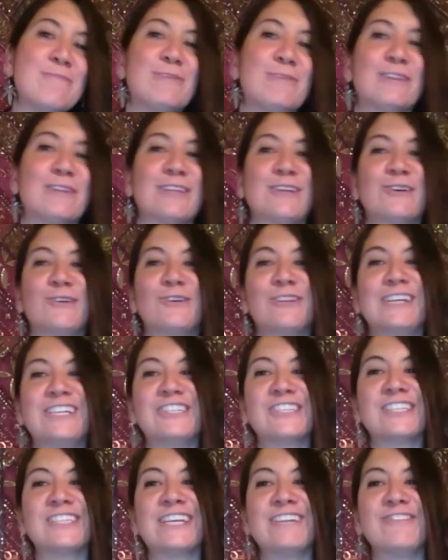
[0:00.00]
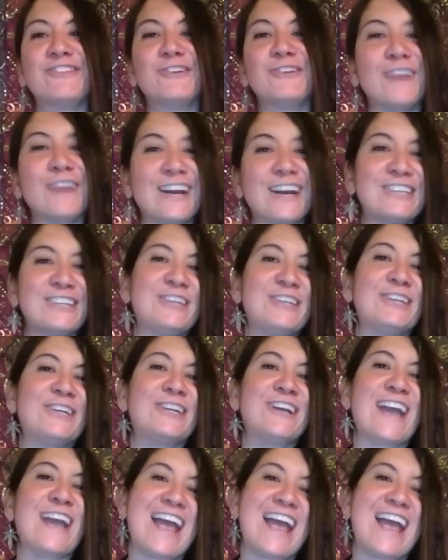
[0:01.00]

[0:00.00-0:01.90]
political legislative director,